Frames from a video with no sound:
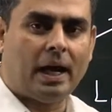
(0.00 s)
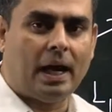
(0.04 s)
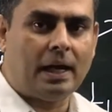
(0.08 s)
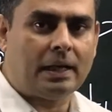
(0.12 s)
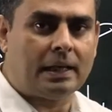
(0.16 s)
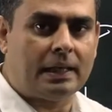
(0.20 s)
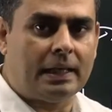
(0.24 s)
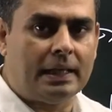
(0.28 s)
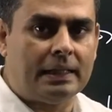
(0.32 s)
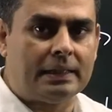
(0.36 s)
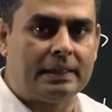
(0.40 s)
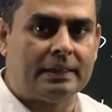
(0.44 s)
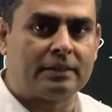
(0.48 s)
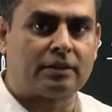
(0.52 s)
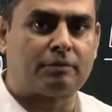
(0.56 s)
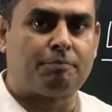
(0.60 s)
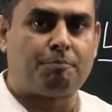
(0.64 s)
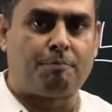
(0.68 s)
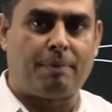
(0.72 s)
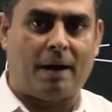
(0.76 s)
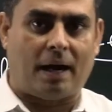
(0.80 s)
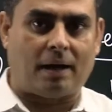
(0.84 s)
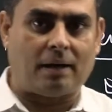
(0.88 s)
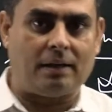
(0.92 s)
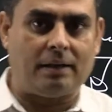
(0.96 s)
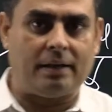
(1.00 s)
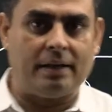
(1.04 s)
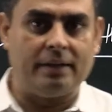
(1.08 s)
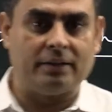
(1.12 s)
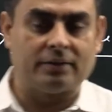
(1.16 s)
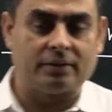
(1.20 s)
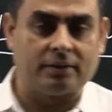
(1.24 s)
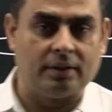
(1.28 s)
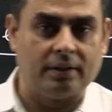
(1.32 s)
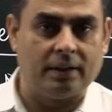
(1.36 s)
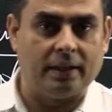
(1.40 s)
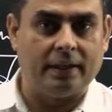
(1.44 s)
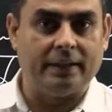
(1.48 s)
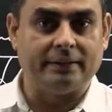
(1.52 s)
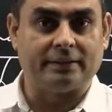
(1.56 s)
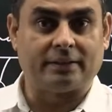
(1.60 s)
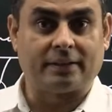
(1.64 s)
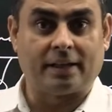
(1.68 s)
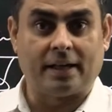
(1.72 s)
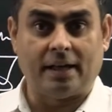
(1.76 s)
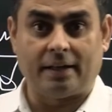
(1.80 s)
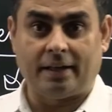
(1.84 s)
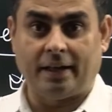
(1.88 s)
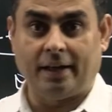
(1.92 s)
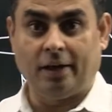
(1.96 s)
that this practice is
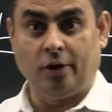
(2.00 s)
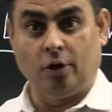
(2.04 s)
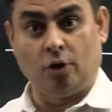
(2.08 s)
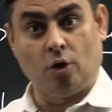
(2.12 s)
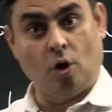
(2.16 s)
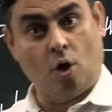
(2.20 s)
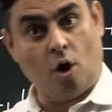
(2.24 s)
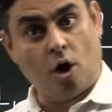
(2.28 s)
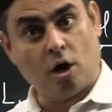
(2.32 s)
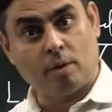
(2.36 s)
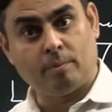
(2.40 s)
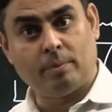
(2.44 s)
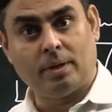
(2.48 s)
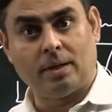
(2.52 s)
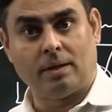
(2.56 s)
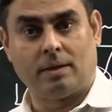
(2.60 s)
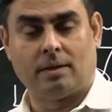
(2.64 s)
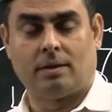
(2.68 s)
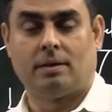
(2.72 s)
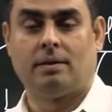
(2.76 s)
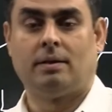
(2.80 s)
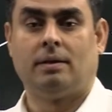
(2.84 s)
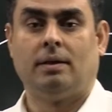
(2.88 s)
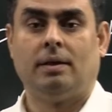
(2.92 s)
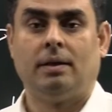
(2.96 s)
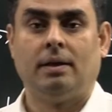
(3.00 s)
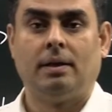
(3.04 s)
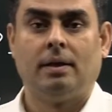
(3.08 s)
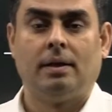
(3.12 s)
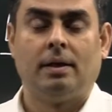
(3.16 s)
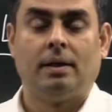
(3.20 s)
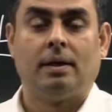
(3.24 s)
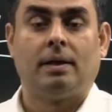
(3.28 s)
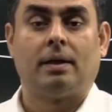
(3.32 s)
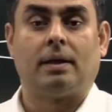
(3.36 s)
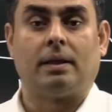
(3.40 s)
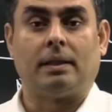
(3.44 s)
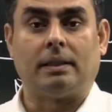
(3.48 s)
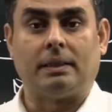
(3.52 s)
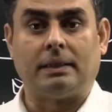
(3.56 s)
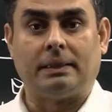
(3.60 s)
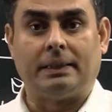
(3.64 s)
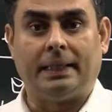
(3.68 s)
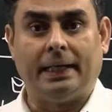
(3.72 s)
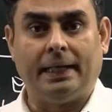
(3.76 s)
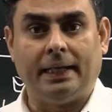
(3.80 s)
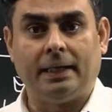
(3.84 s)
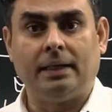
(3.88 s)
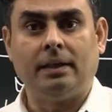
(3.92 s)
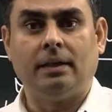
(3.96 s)
getting normal,
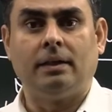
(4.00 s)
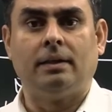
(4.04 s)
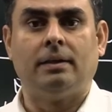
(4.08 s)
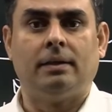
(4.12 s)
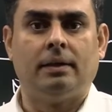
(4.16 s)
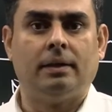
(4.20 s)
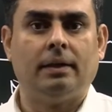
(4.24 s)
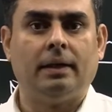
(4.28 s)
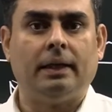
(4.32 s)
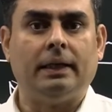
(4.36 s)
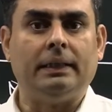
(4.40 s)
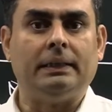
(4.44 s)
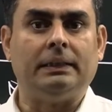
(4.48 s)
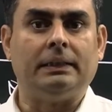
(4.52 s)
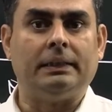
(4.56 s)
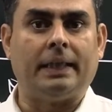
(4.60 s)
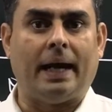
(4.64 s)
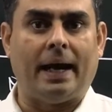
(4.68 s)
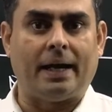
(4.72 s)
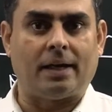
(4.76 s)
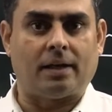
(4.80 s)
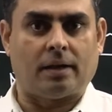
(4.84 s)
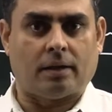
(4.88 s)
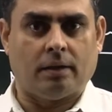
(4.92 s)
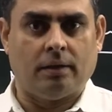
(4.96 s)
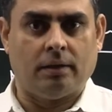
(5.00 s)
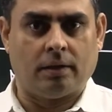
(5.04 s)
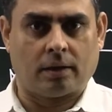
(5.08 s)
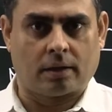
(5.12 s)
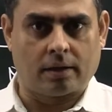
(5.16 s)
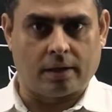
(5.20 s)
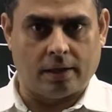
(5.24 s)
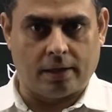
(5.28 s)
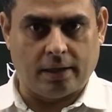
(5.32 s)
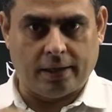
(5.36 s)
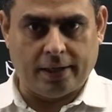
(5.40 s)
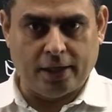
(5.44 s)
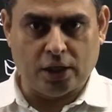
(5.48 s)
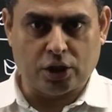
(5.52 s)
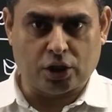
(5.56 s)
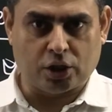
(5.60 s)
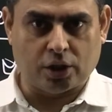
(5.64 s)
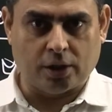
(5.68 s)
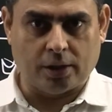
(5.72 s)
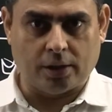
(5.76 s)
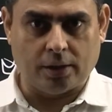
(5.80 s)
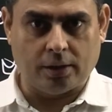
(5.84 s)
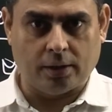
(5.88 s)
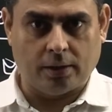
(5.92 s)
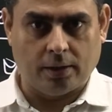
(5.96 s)
then in that
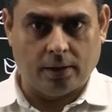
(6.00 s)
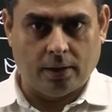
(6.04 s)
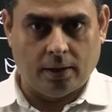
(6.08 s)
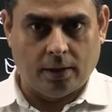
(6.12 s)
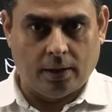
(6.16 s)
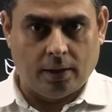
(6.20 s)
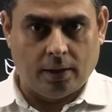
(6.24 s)
condition,